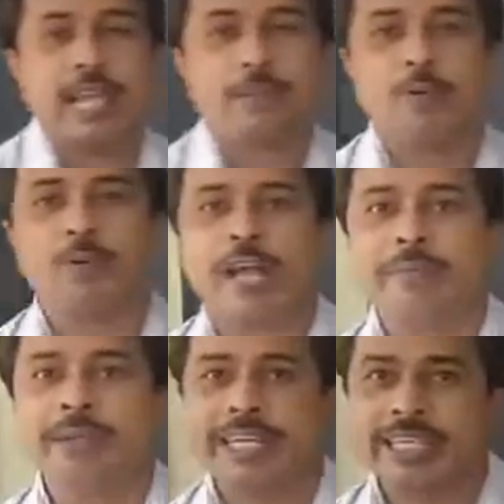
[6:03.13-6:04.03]

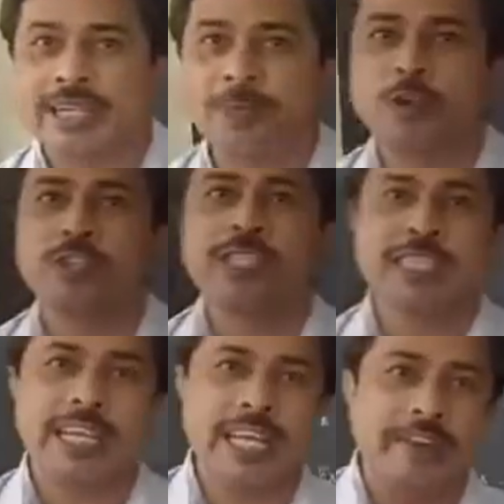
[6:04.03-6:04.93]
Siphonogamy, it is the process
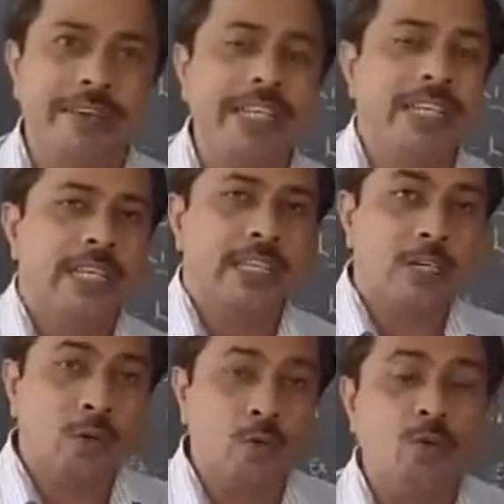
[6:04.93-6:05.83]
in which the
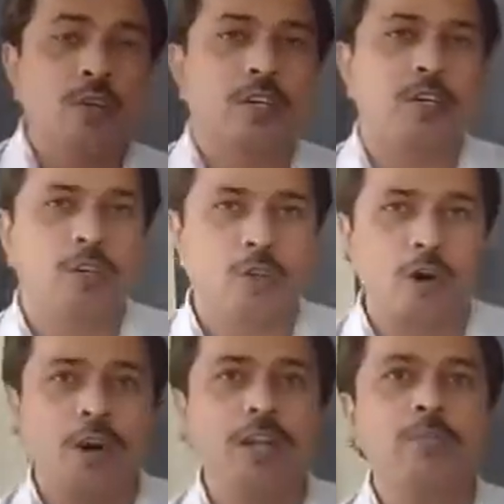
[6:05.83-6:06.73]
two
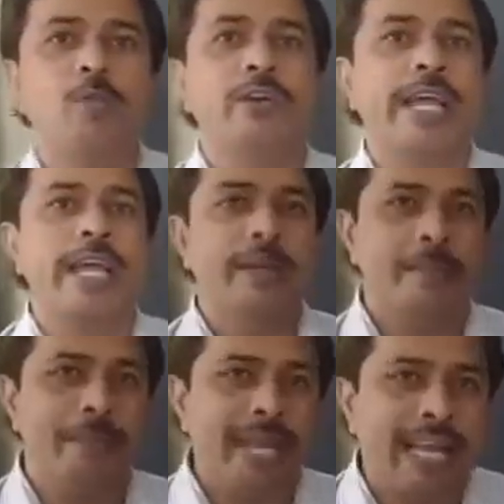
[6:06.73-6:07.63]

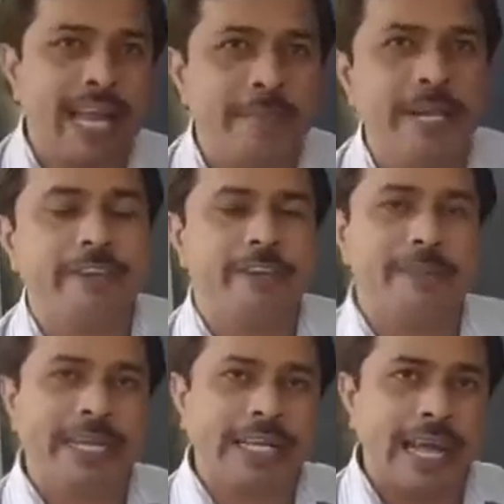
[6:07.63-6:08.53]
non-motile male gametes will
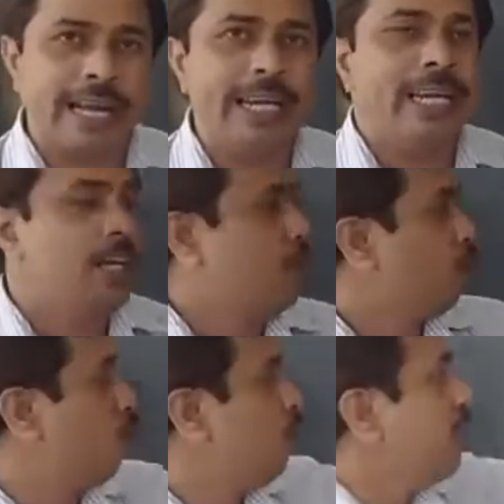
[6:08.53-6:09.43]
be carried
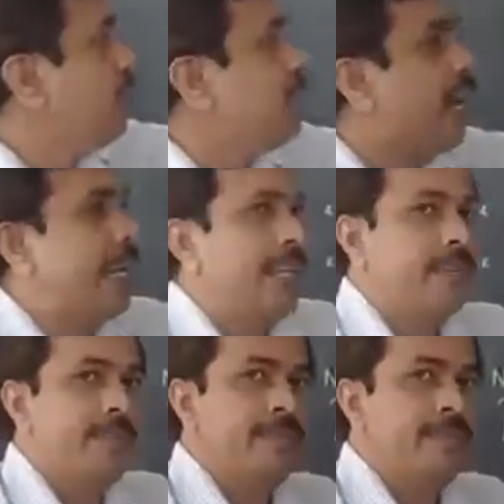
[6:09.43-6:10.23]
through this style.